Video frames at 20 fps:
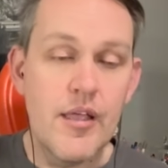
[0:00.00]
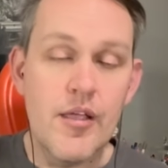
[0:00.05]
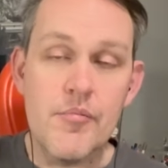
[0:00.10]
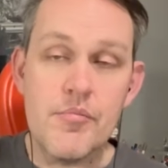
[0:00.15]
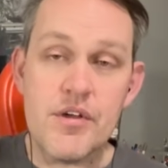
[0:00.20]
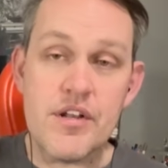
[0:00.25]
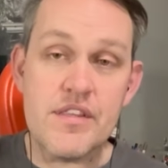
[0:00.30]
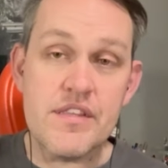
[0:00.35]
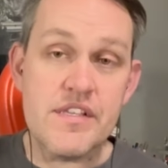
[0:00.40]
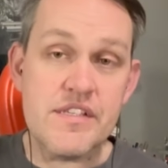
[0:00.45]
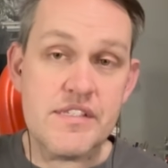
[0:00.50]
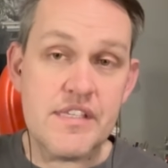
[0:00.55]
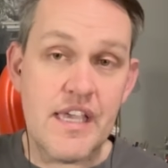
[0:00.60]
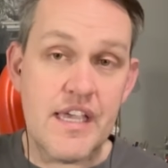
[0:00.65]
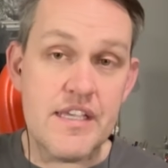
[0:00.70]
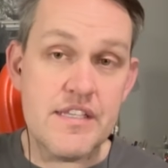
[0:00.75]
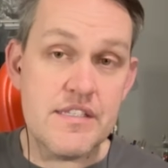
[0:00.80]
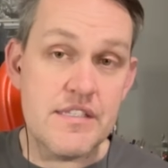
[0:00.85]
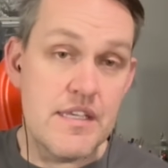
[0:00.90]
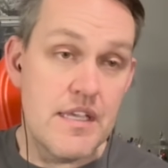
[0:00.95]
But in this
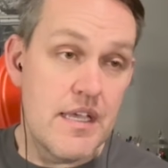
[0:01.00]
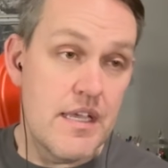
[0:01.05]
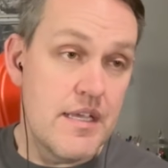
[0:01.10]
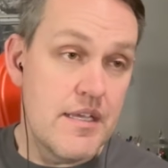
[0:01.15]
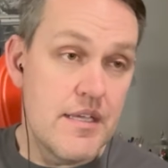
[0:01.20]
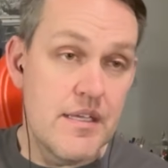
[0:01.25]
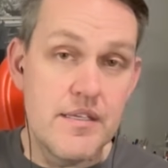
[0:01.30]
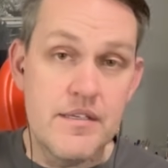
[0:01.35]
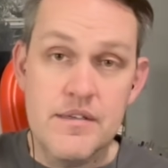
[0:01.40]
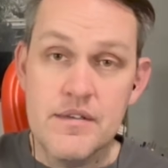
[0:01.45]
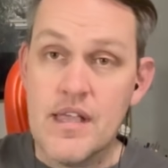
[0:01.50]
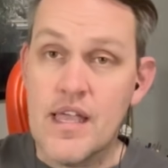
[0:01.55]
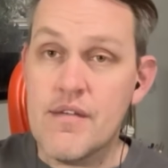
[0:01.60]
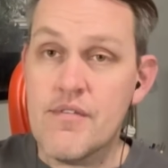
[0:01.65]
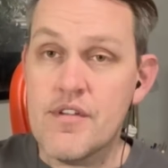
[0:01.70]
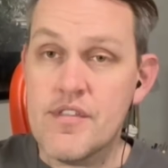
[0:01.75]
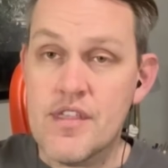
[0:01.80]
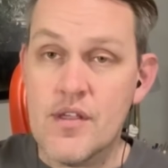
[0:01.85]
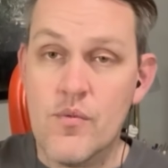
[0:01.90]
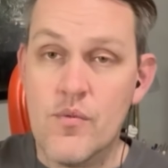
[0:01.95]
case,
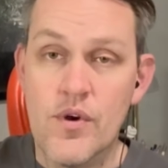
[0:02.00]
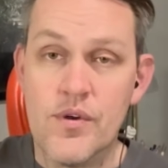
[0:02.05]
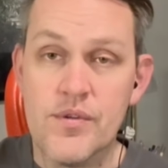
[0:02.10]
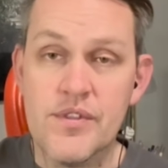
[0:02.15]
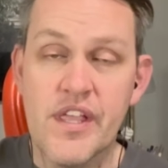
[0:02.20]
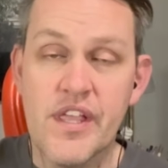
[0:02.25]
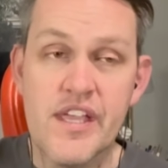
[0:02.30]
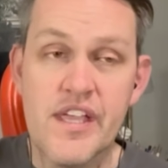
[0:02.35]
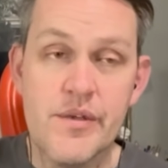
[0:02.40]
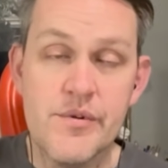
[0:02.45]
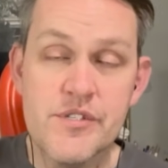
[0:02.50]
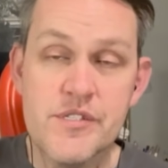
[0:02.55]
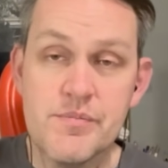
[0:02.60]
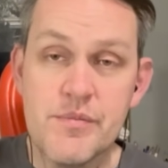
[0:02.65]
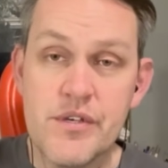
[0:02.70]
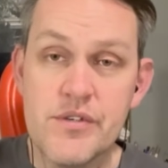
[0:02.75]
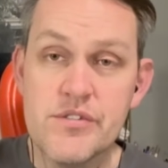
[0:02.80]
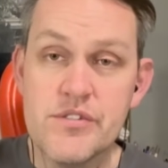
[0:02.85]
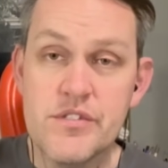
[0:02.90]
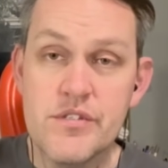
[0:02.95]
everything worked like it was
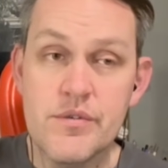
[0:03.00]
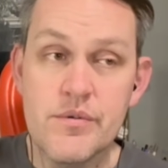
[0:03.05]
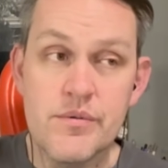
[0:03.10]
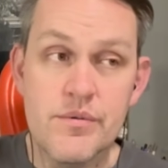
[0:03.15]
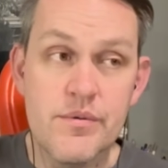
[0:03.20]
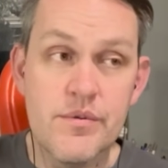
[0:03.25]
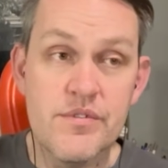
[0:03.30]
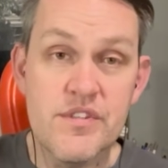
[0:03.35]
supposed to,